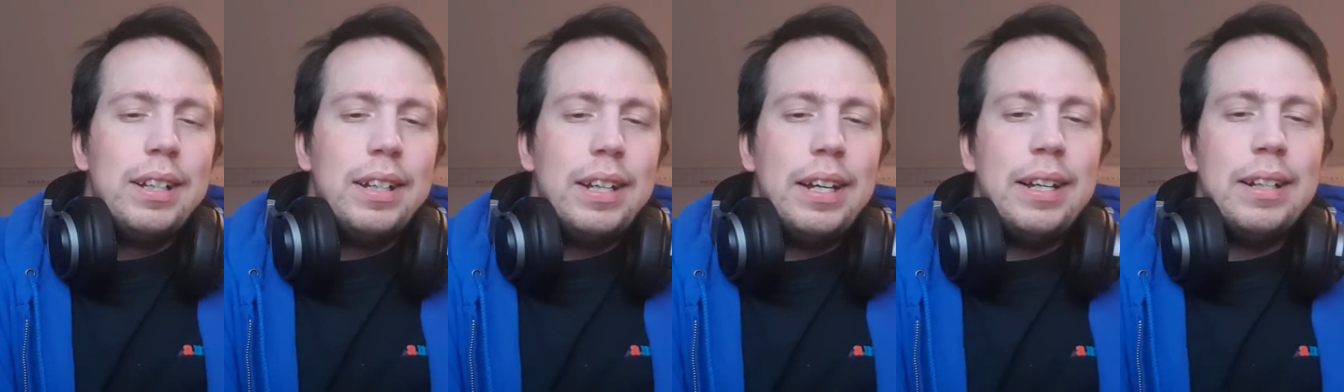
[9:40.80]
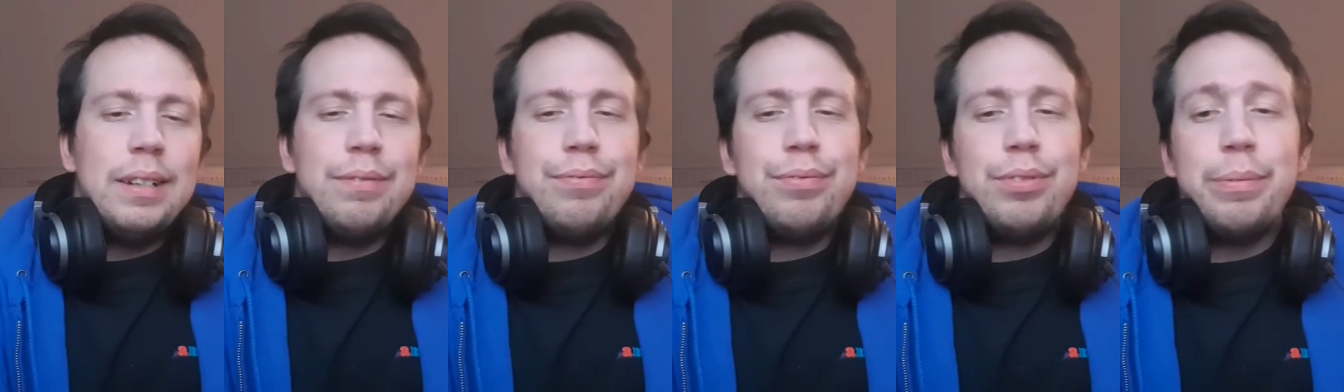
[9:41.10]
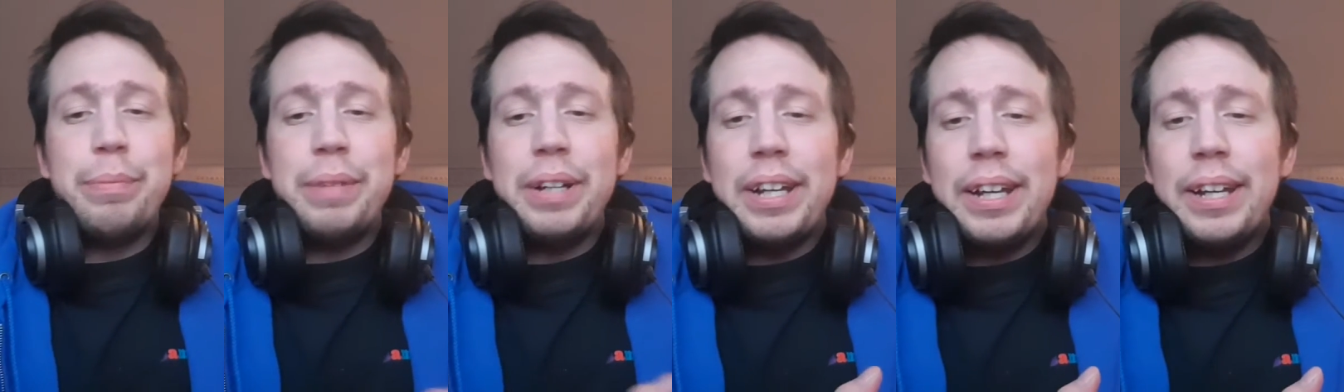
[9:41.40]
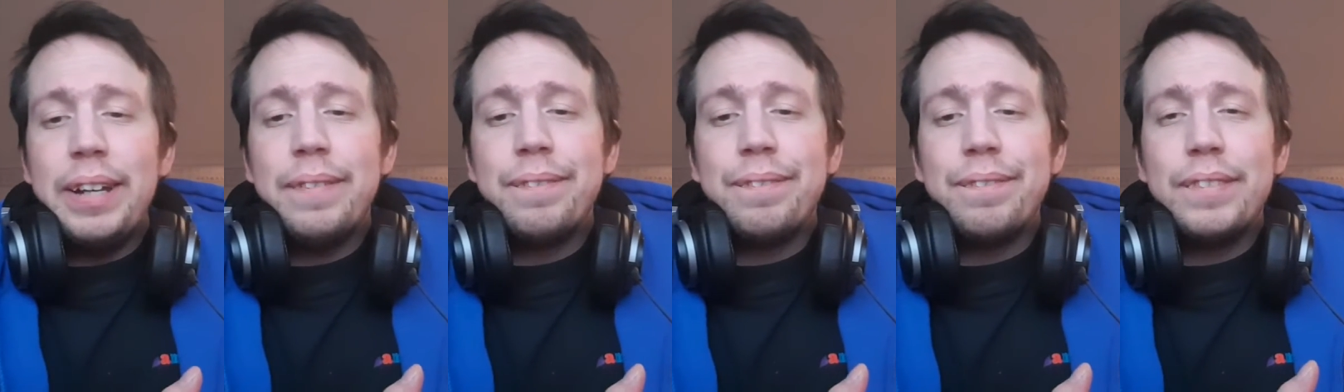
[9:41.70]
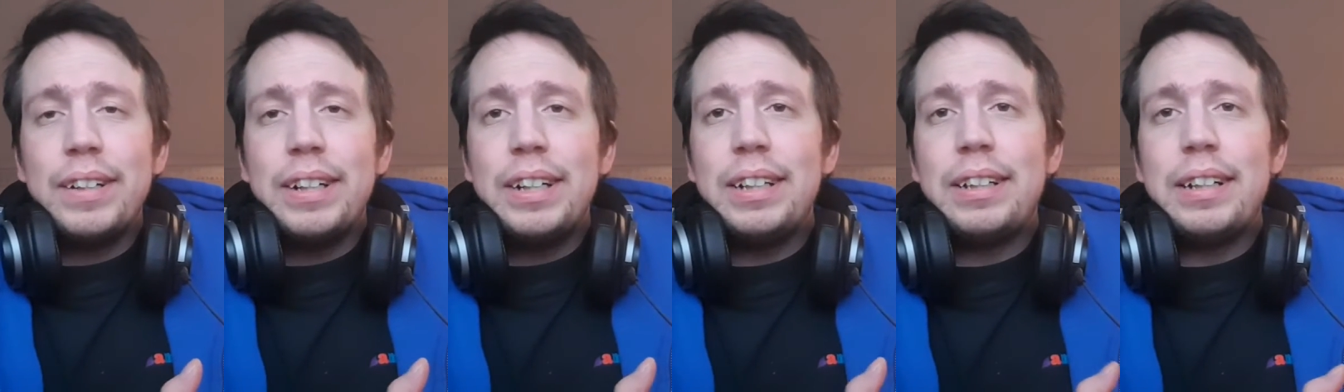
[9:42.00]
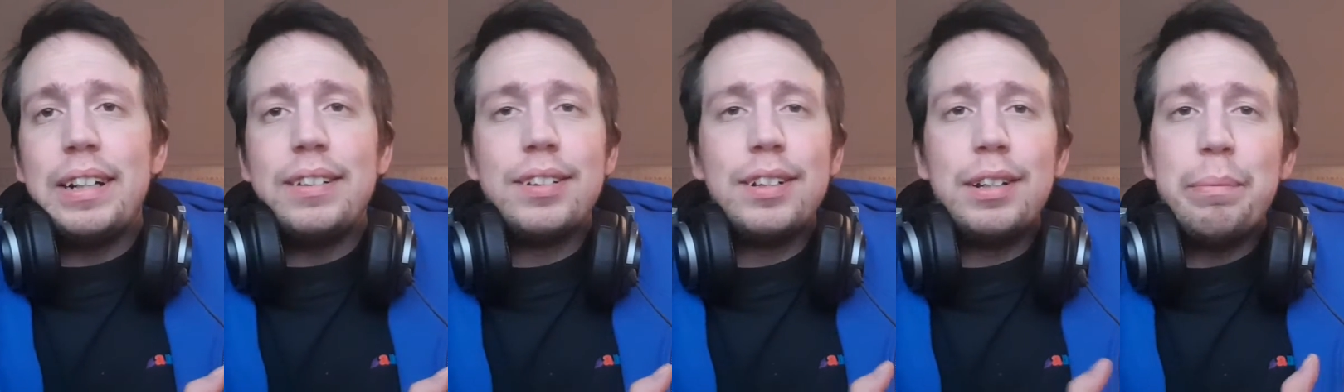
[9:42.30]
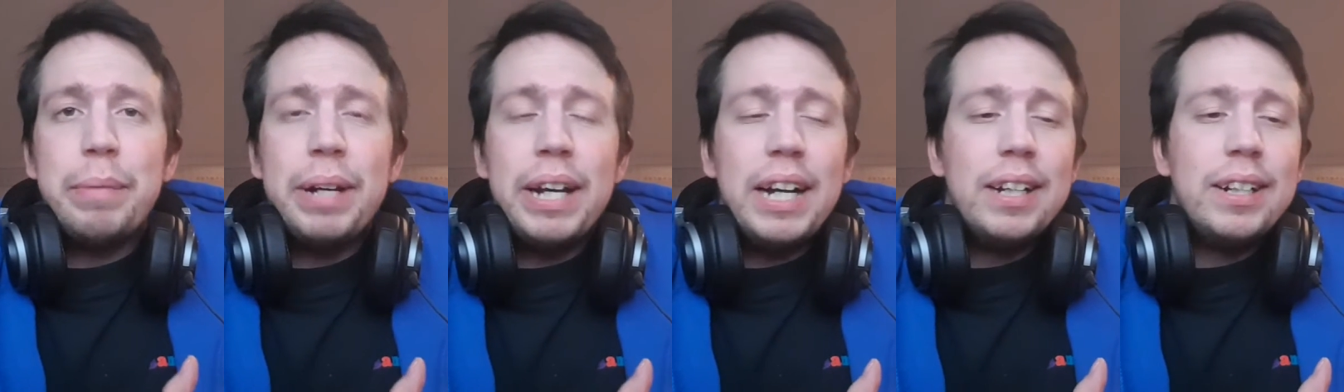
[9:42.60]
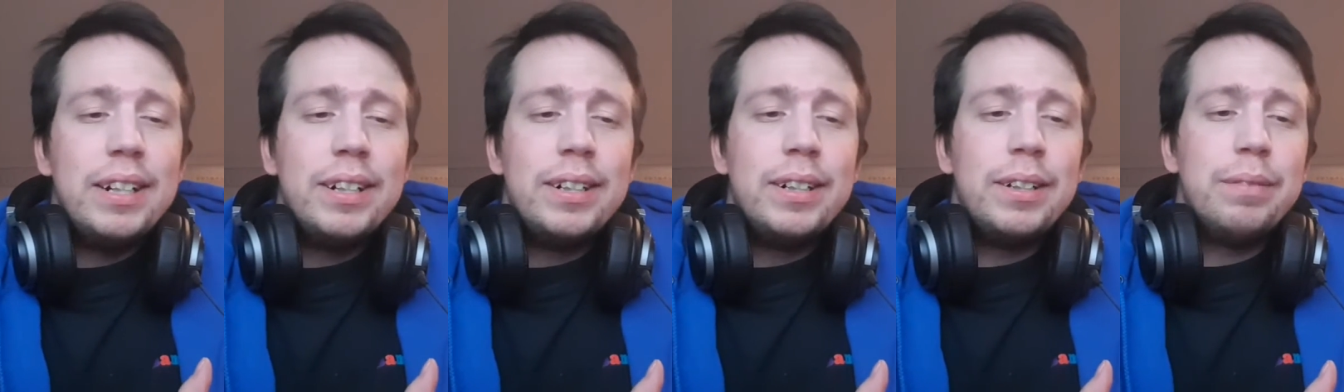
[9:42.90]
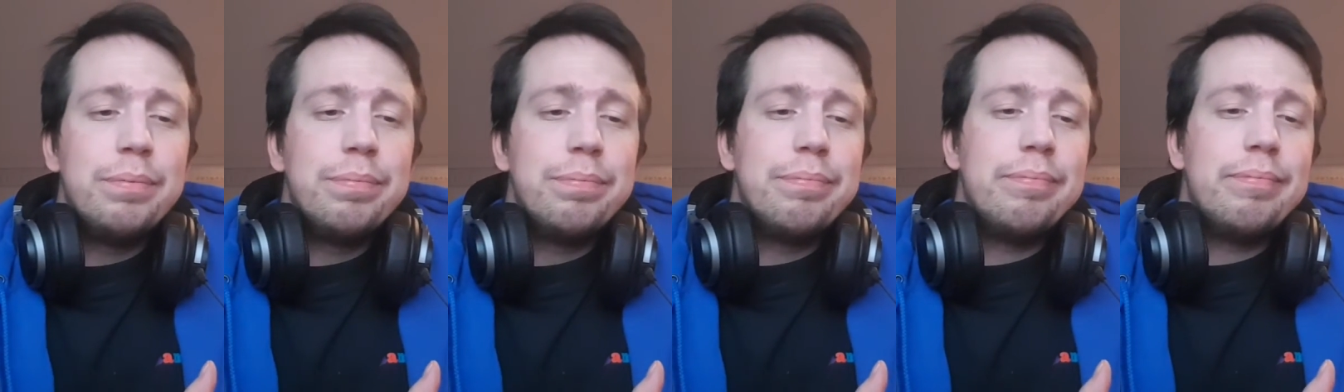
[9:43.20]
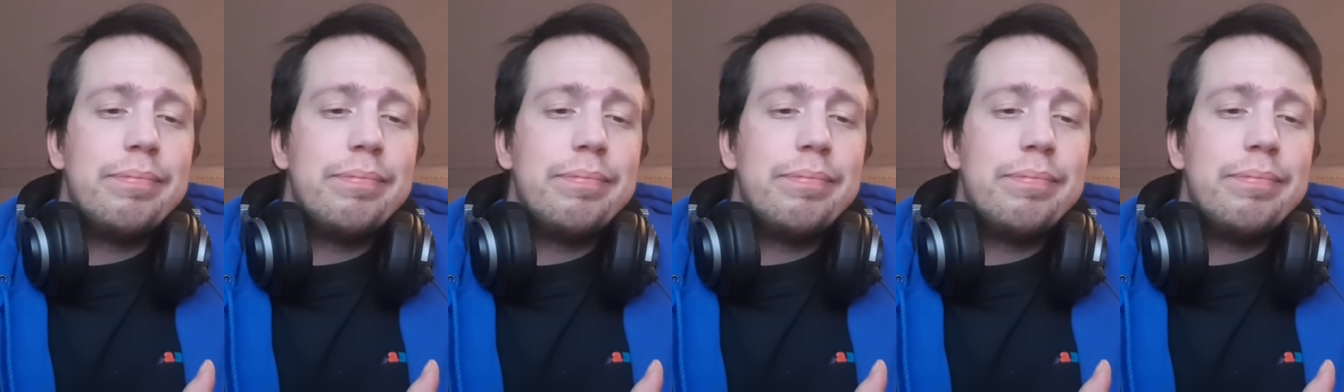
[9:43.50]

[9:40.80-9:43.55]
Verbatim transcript: And for me, it doesn't matter